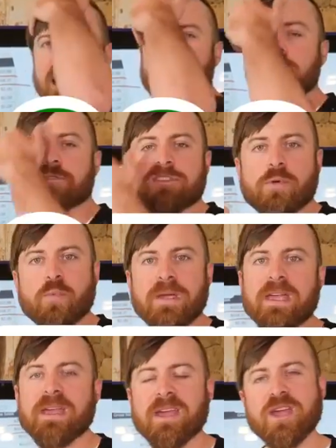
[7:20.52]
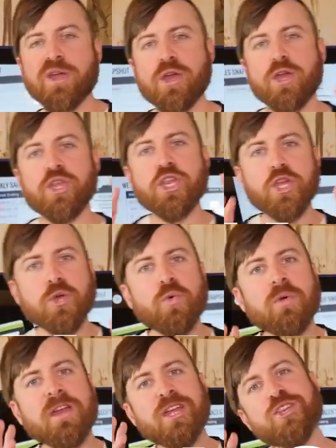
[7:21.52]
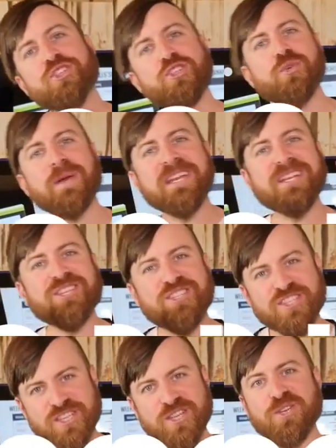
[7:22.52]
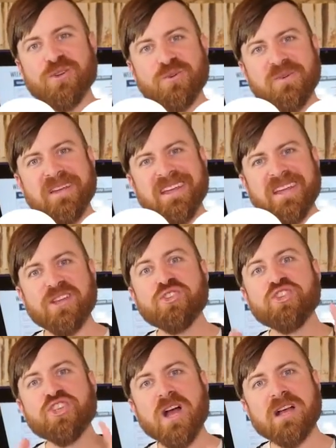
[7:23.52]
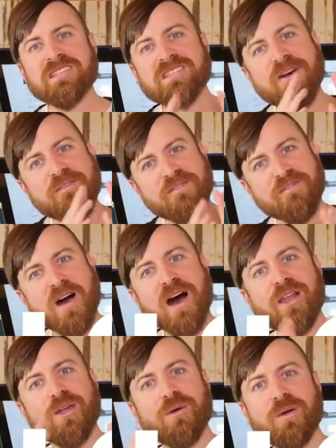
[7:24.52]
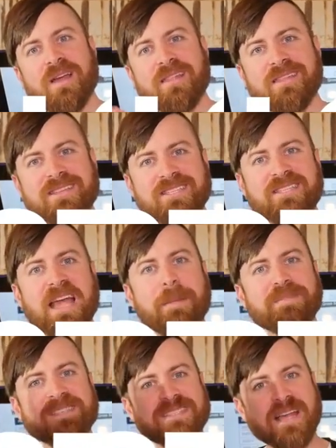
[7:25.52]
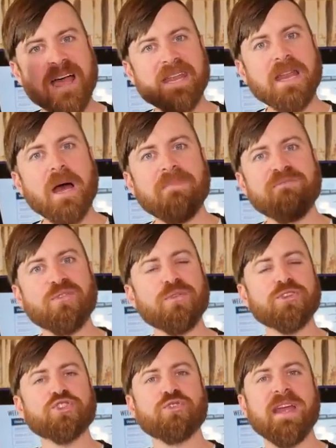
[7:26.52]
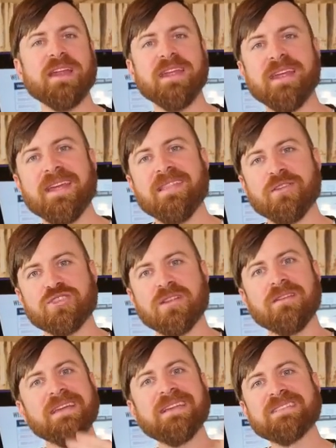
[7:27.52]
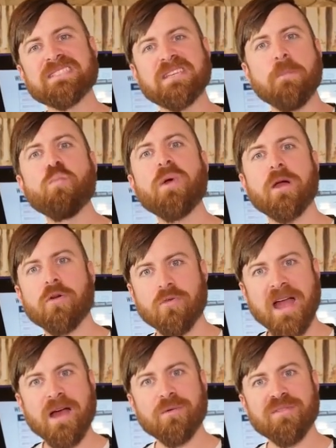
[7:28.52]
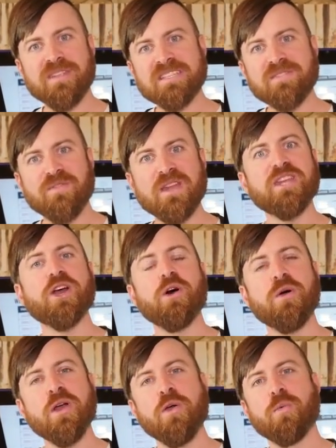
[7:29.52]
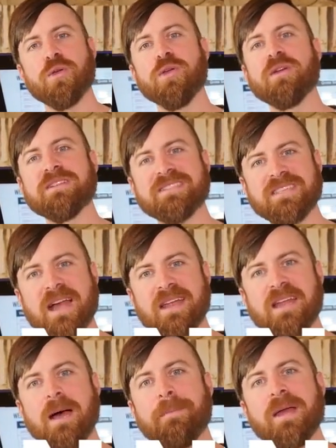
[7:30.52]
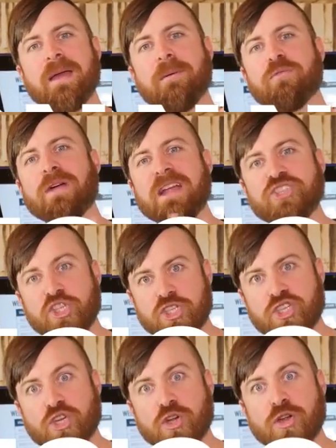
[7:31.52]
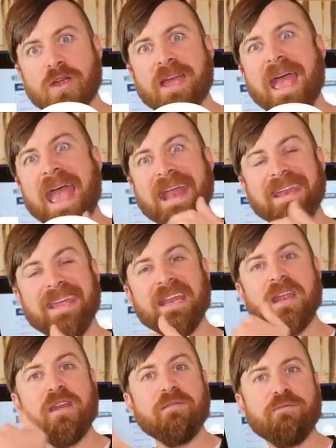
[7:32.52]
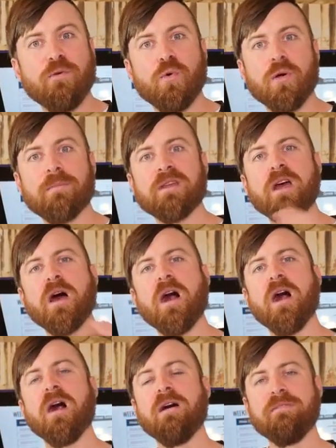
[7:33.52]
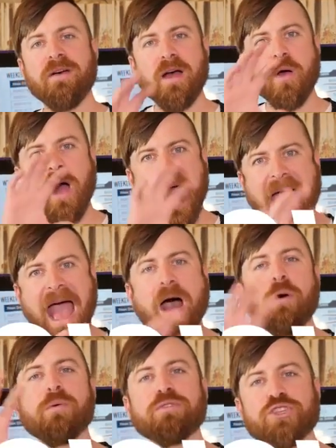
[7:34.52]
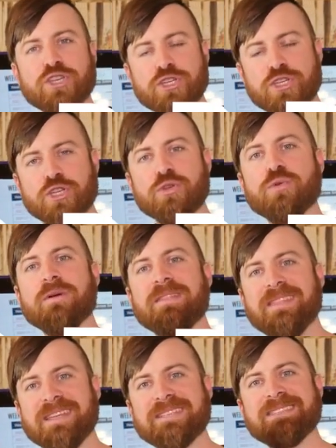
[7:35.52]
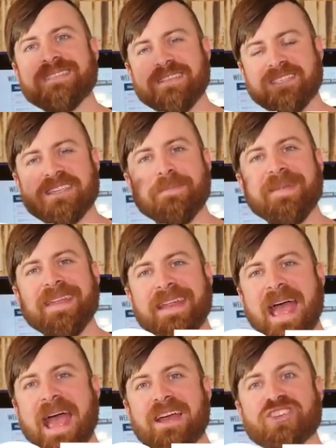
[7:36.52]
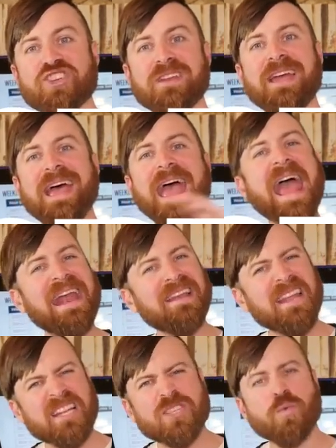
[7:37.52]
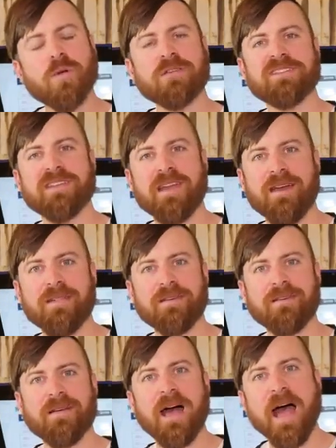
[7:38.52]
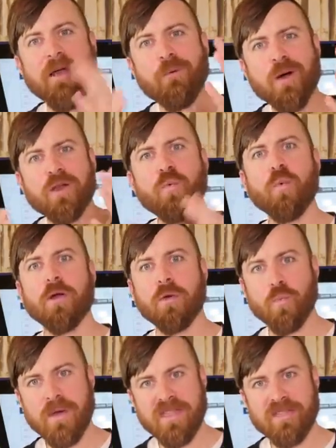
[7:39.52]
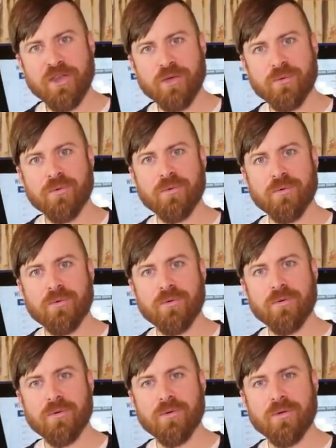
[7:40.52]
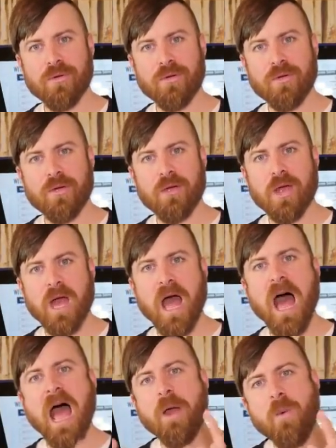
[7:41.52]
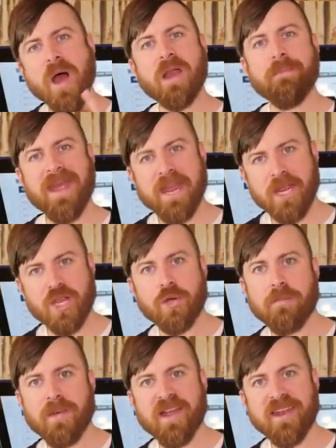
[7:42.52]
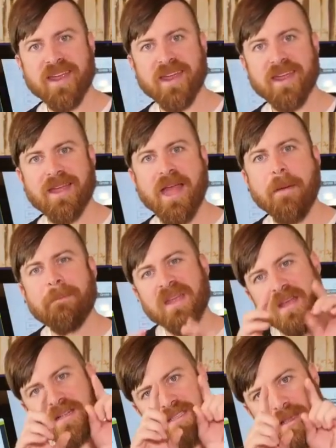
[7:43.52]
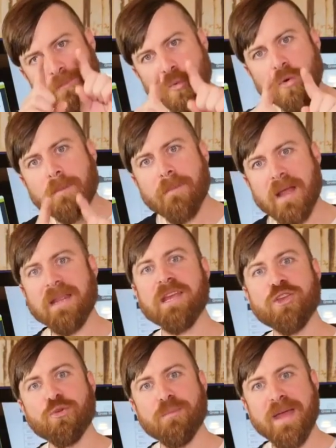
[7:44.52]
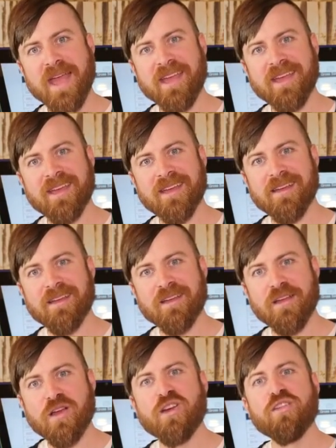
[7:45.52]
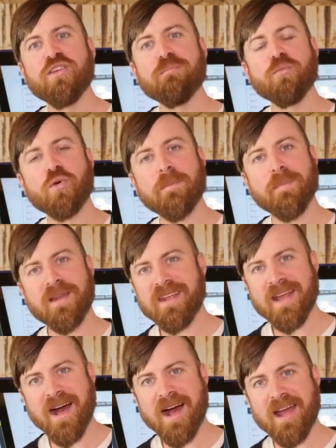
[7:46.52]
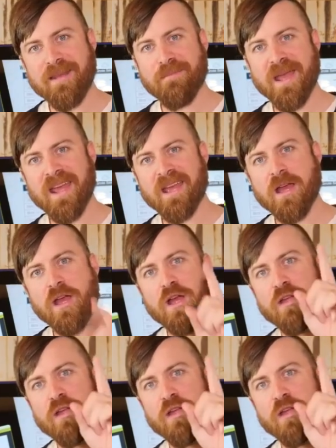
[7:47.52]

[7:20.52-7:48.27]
dollars a week. You can do it too. Just follow the steps. Sign up for the training. There's a link somewhere around this video where you can sign up, register, and get informed of how to do this system in action. And let's work together. I want to work with you. I want to make you money, because the more money you make, the more money I make.